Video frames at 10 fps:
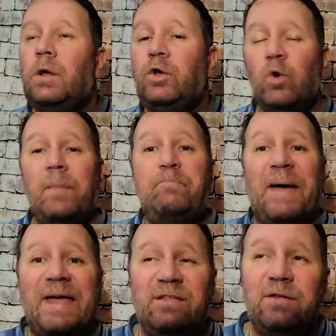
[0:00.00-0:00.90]
You
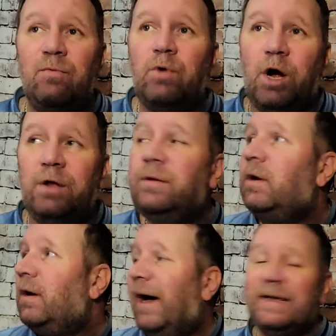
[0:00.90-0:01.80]
abandoned the run.
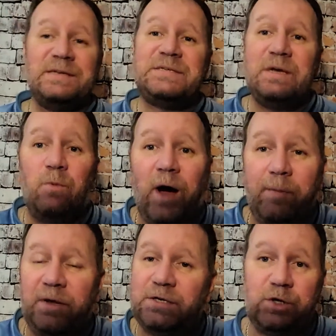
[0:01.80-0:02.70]
I can see why,
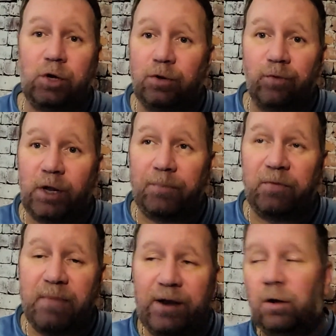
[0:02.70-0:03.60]
because you couldn't run up the
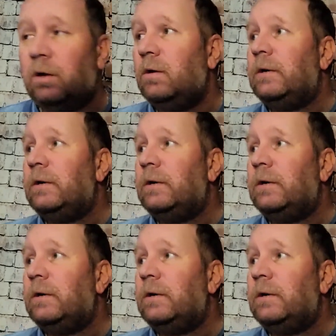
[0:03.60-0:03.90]
middle.